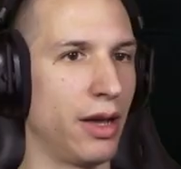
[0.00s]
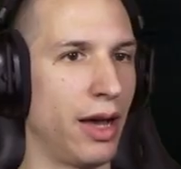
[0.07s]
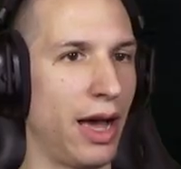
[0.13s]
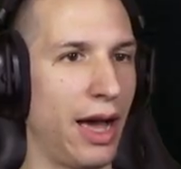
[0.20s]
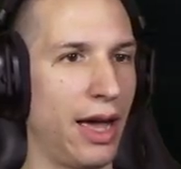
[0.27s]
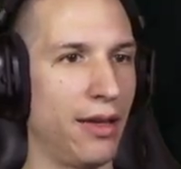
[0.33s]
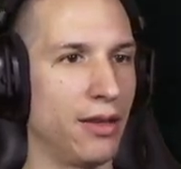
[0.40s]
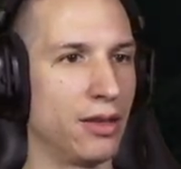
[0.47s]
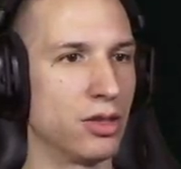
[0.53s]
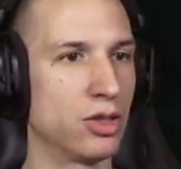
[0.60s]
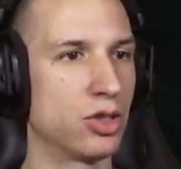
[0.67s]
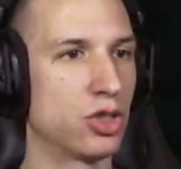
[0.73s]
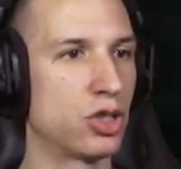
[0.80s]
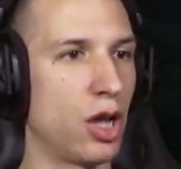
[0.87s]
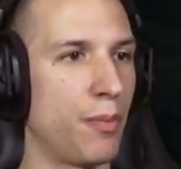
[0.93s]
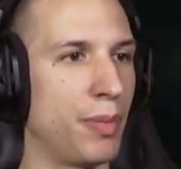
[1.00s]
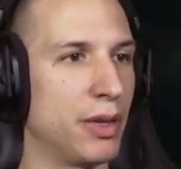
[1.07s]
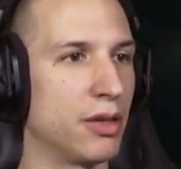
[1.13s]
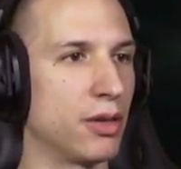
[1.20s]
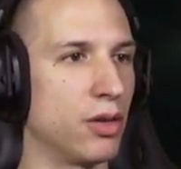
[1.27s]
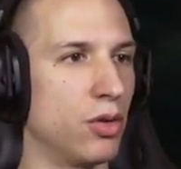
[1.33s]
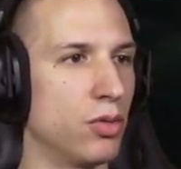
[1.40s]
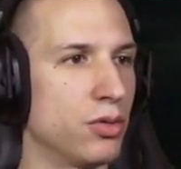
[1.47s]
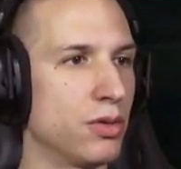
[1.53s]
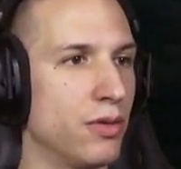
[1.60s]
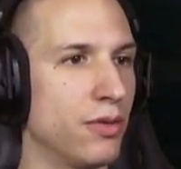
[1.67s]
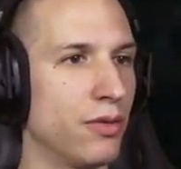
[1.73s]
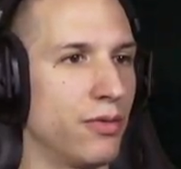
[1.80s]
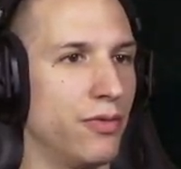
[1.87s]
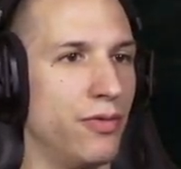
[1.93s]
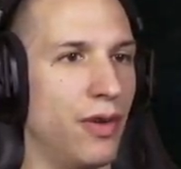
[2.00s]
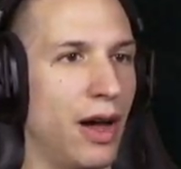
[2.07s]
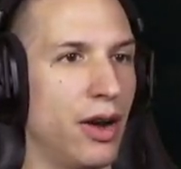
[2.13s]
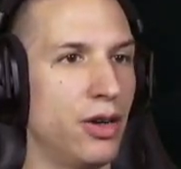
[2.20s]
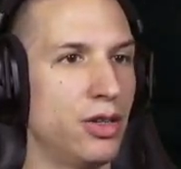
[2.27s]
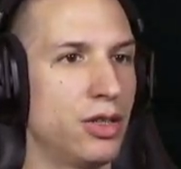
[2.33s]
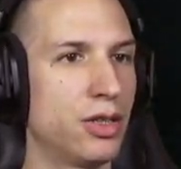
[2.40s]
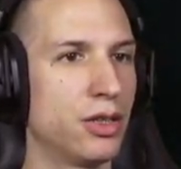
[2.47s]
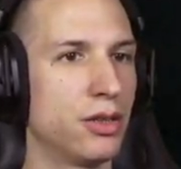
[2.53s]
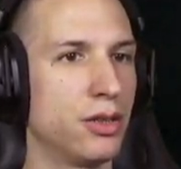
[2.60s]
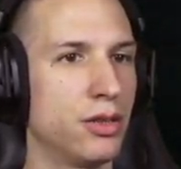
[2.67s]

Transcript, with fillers: Hi. Stop it, old fart.